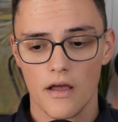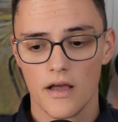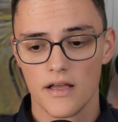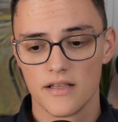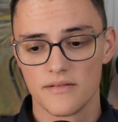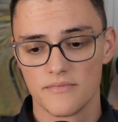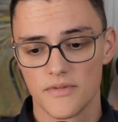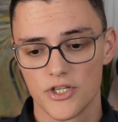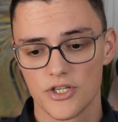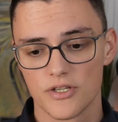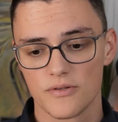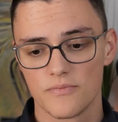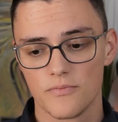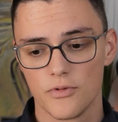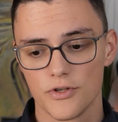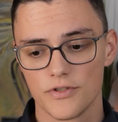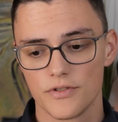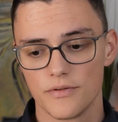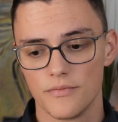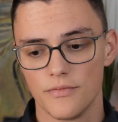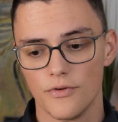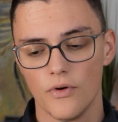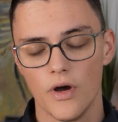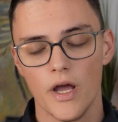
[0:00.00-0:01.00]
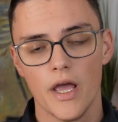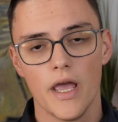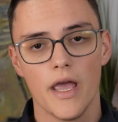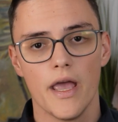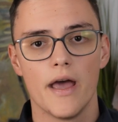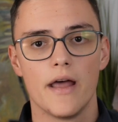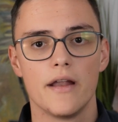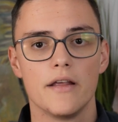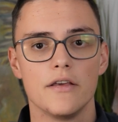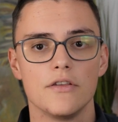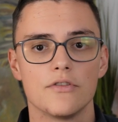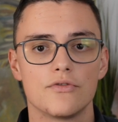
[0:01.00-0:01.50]
as much as possible.
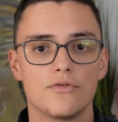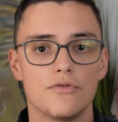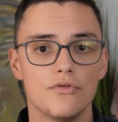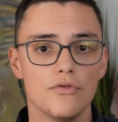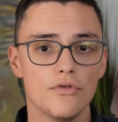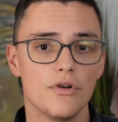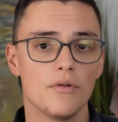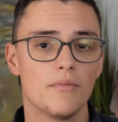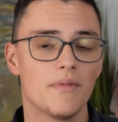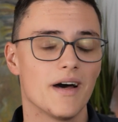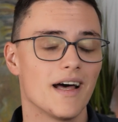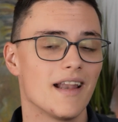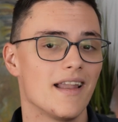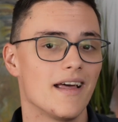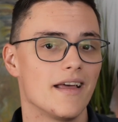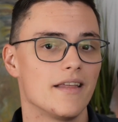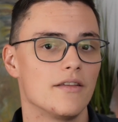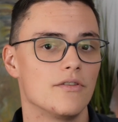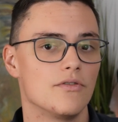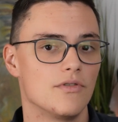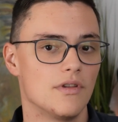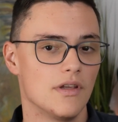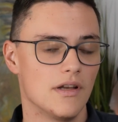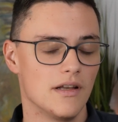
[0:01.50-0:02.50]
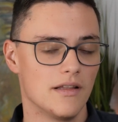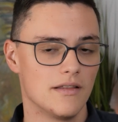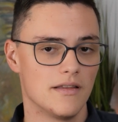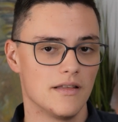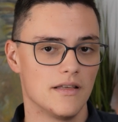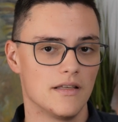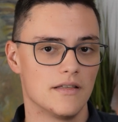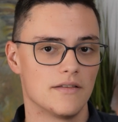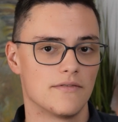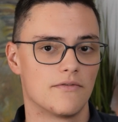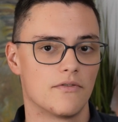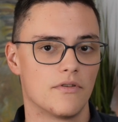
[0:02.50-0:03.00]
And I use two command line
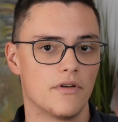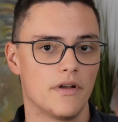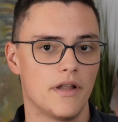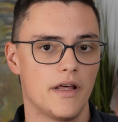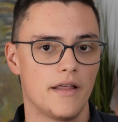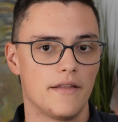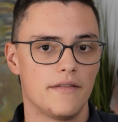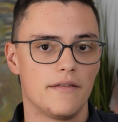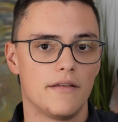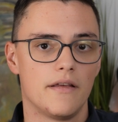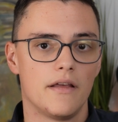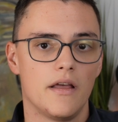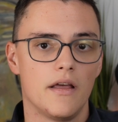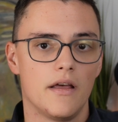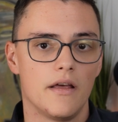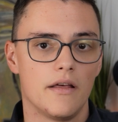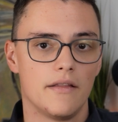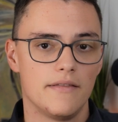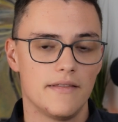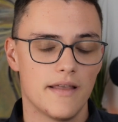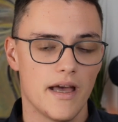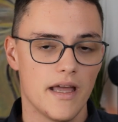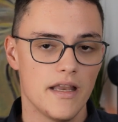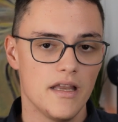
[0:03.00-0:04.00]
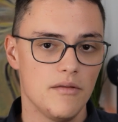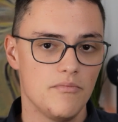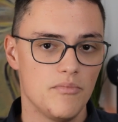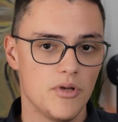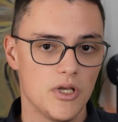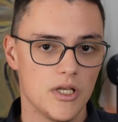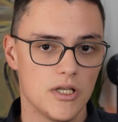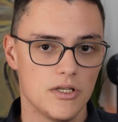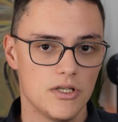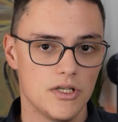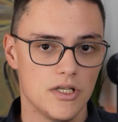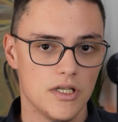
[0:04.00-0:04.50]
utilities for that.
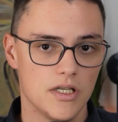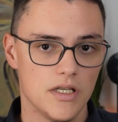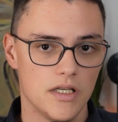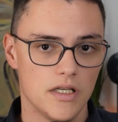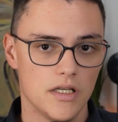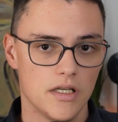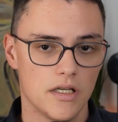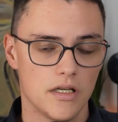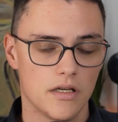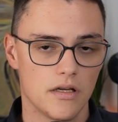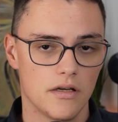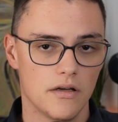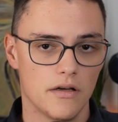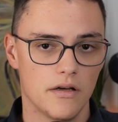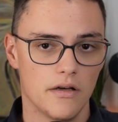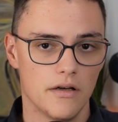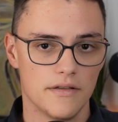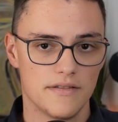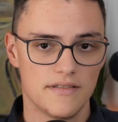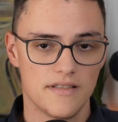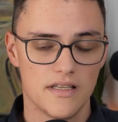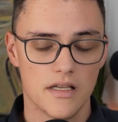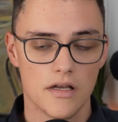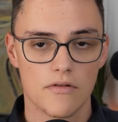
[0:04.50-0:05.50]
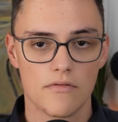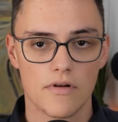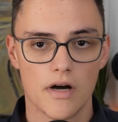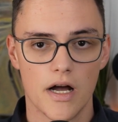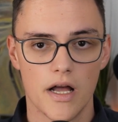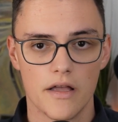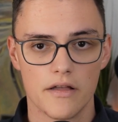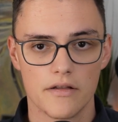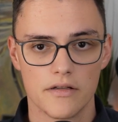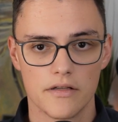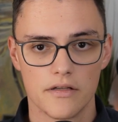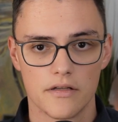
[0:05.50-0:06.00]
Tinypng
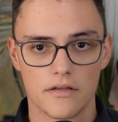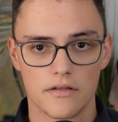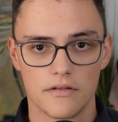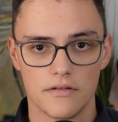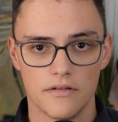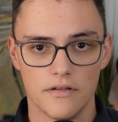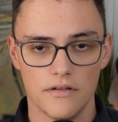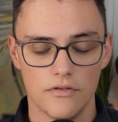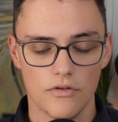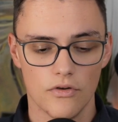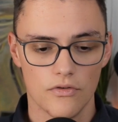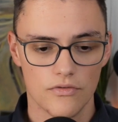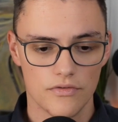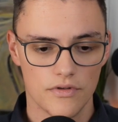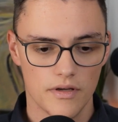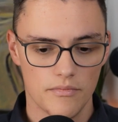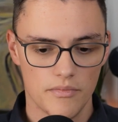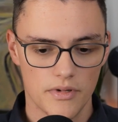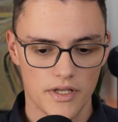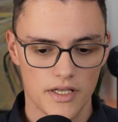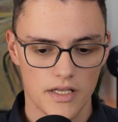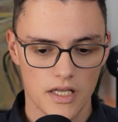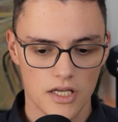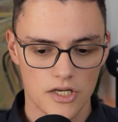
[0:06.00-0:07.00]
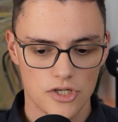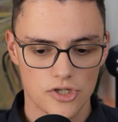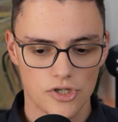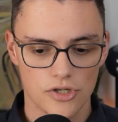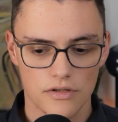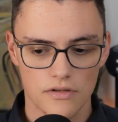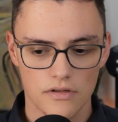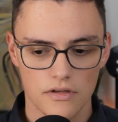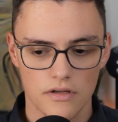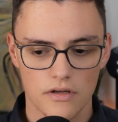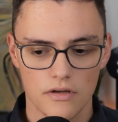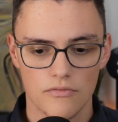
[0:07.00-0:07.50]
CLI, the Node
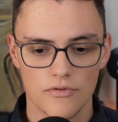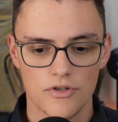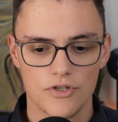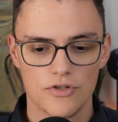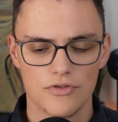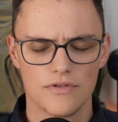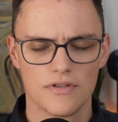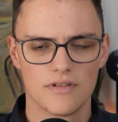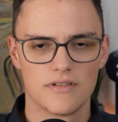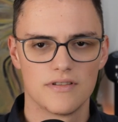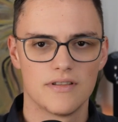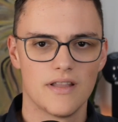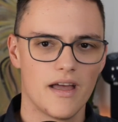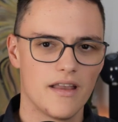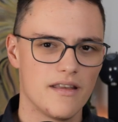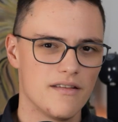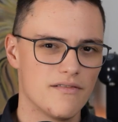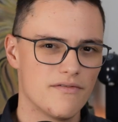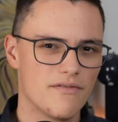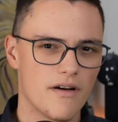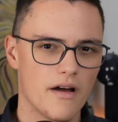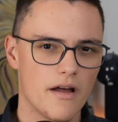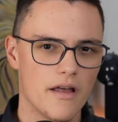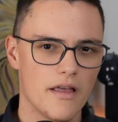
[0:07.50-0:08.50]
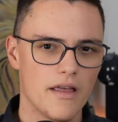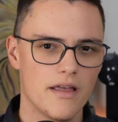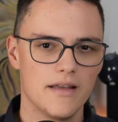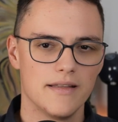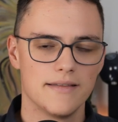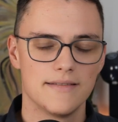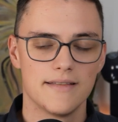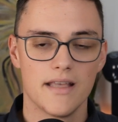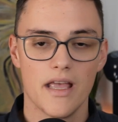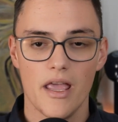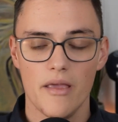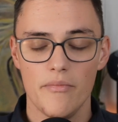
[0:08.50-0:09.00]
application, which uses tinify and
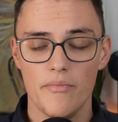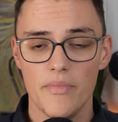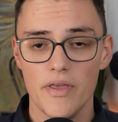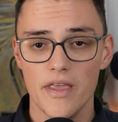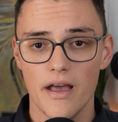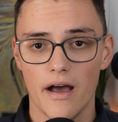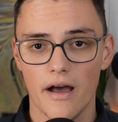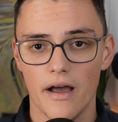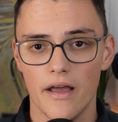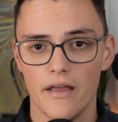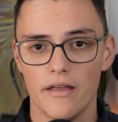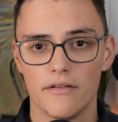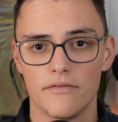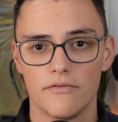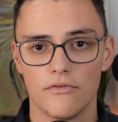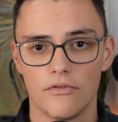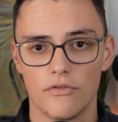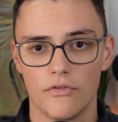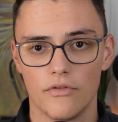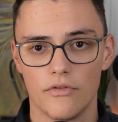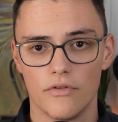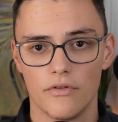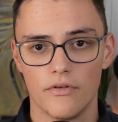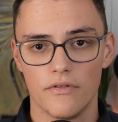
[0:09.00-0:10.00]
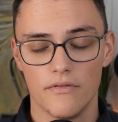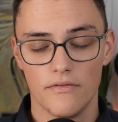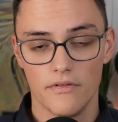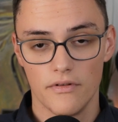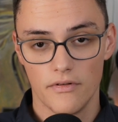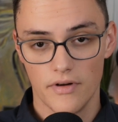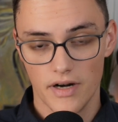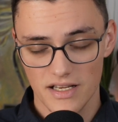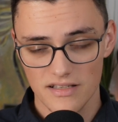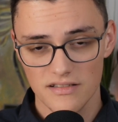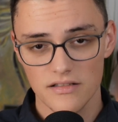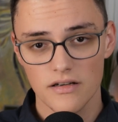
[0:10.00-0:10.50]
its API for
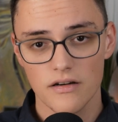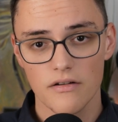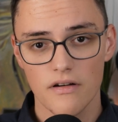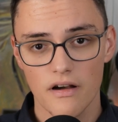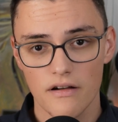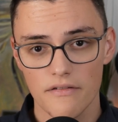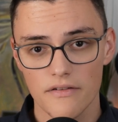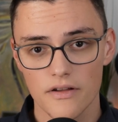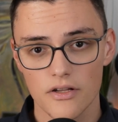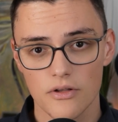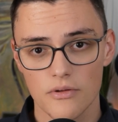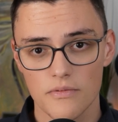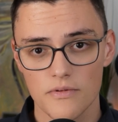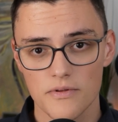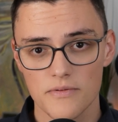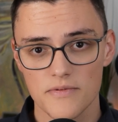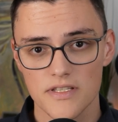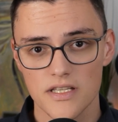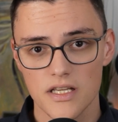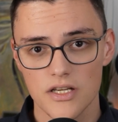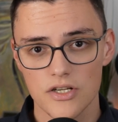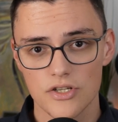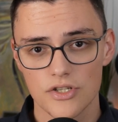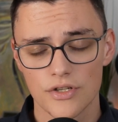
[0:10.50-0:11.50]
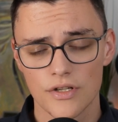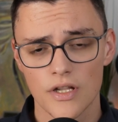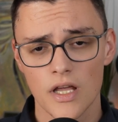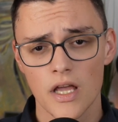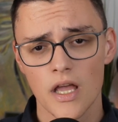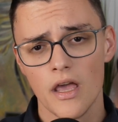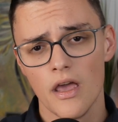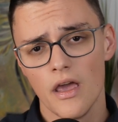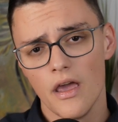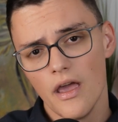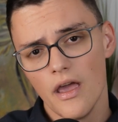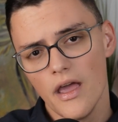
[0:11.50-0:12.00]
raster graphic optimization,
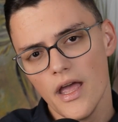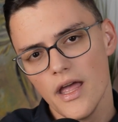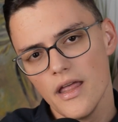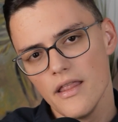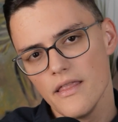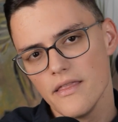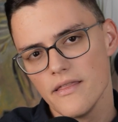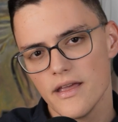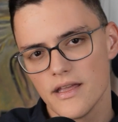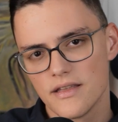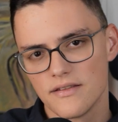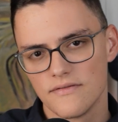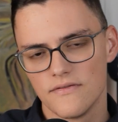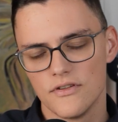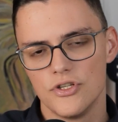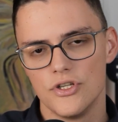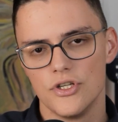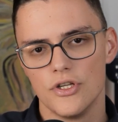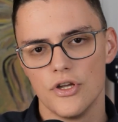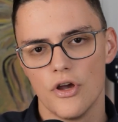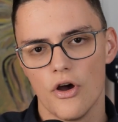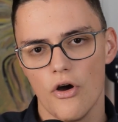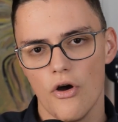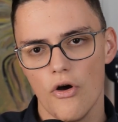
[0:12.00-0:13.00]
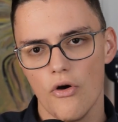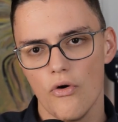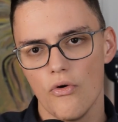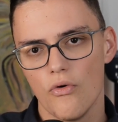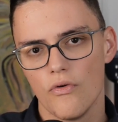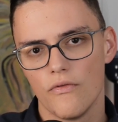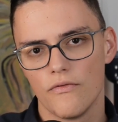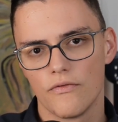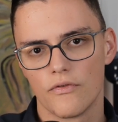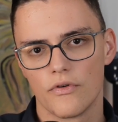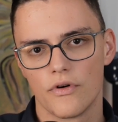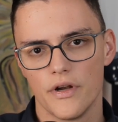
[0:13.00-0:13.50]
and
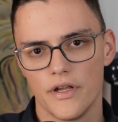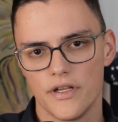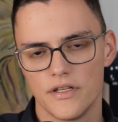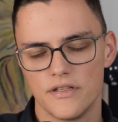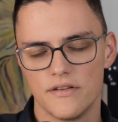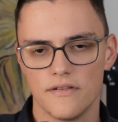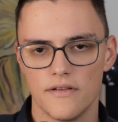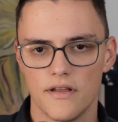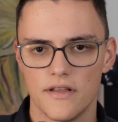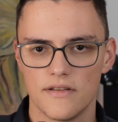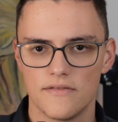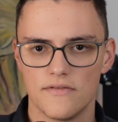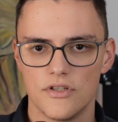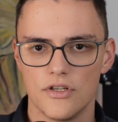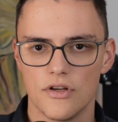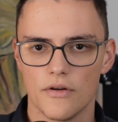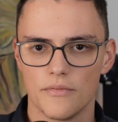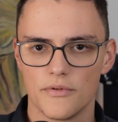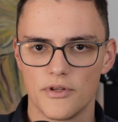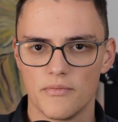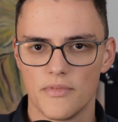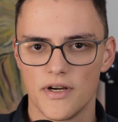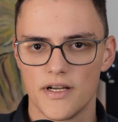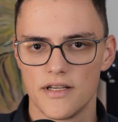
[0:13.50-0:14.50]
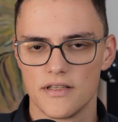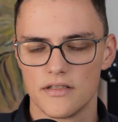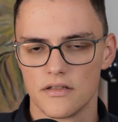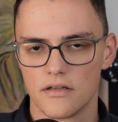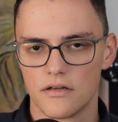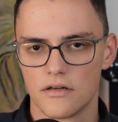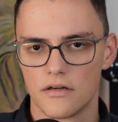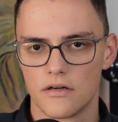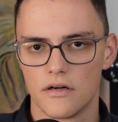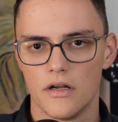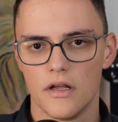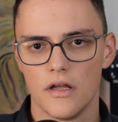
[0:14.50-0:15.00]
svgo for SVG
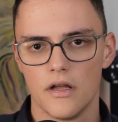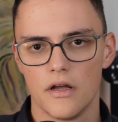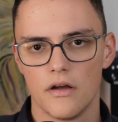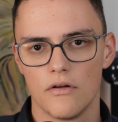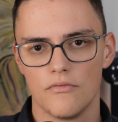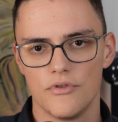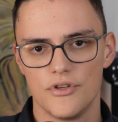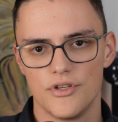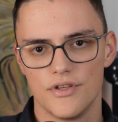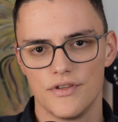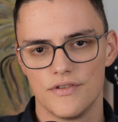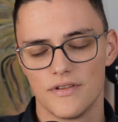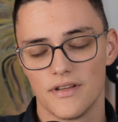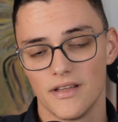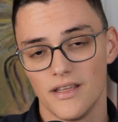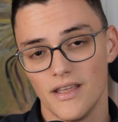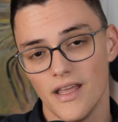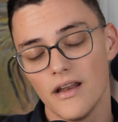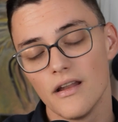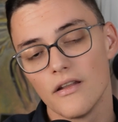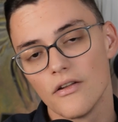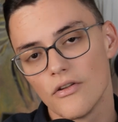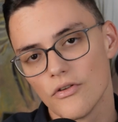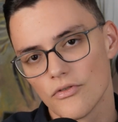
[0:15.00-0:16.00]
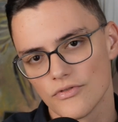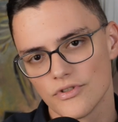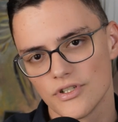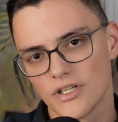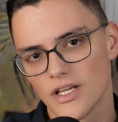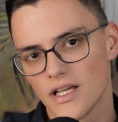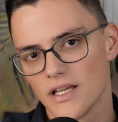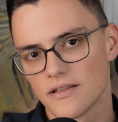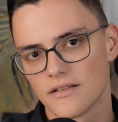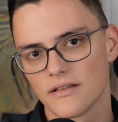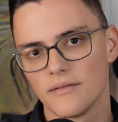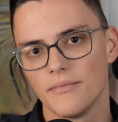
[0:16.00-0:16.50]
optimizer, which is again a
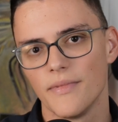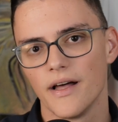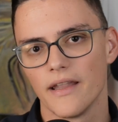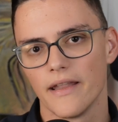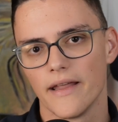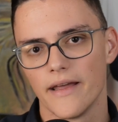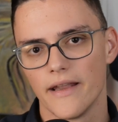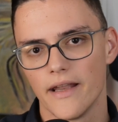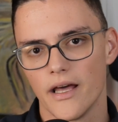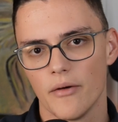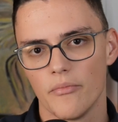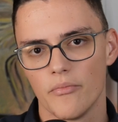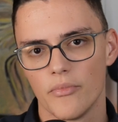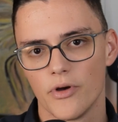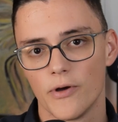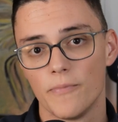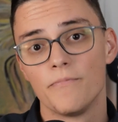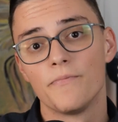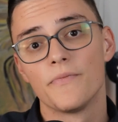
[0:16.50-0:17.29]
Node.js command line app.